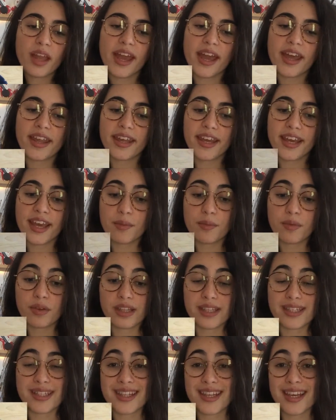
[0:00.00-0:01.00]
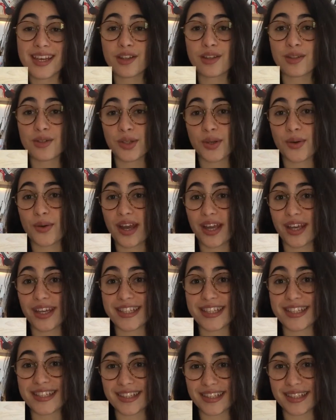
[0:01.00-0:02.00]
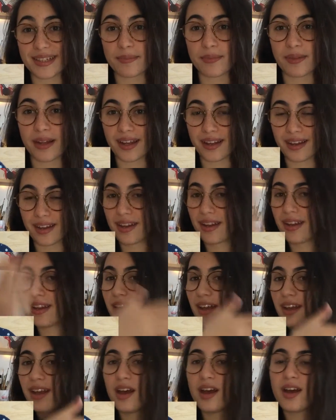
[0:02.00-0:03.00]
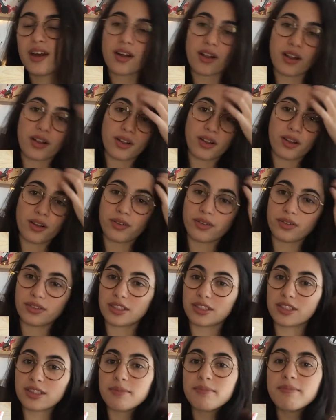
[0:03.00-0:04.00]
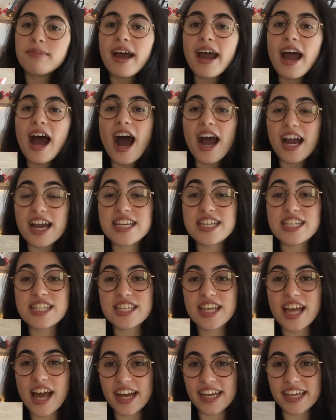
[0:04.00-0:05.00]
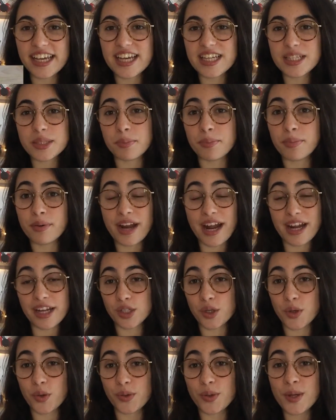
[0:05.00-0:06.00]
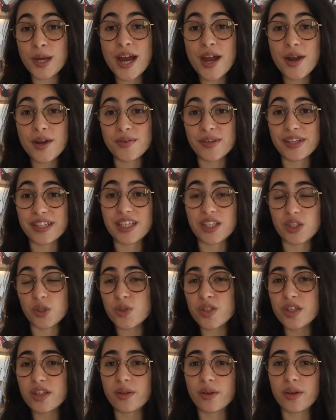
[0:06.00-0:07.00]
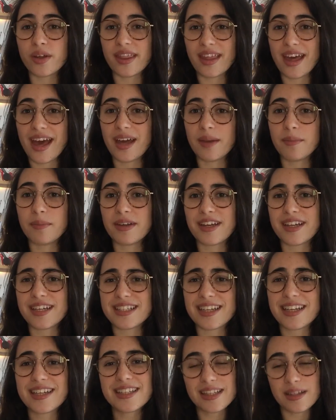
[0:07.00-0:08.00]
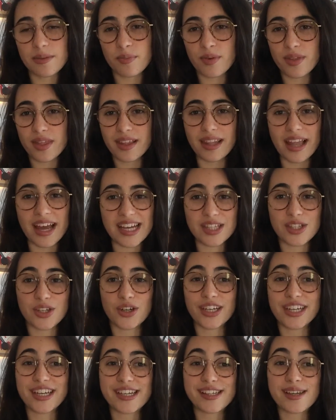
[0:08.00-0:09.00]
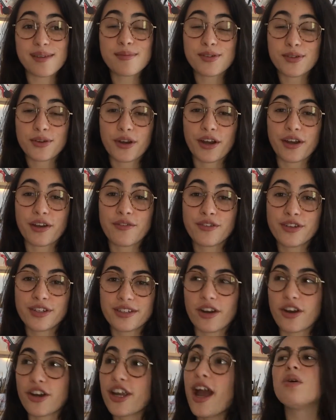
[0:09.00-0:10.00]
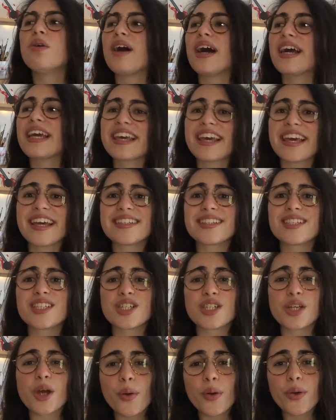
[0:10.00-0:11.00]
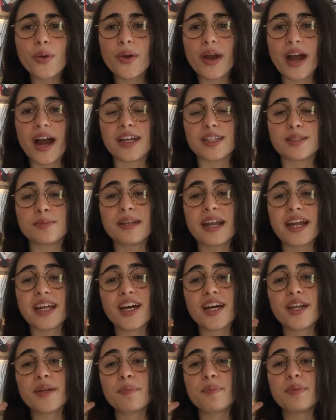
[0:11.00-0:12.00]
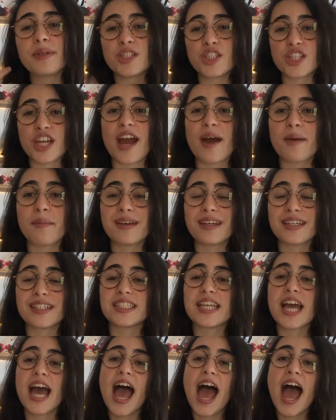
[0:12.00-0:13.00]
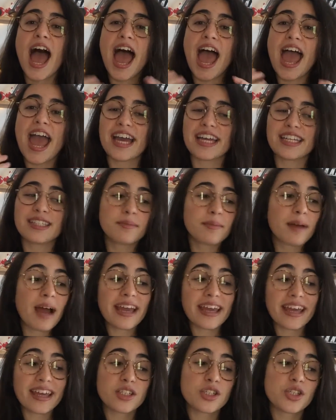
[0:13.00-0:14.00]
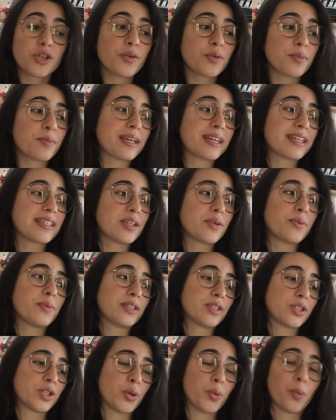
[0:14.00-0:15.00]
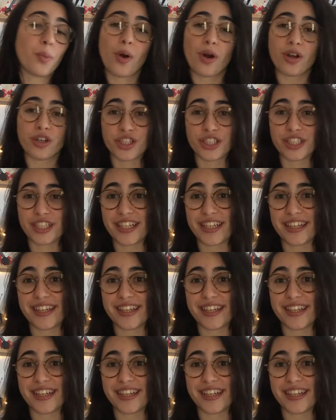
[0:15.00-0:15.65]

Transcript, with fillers: And they came with this thing so I could sleep, like, close my eyes, I guess, but I don't really use that because I sleep with the lights on because I'm scared of the dark. Oh, I can't show you guys, but I got a pajamas. And I can't show you because it went to the washing.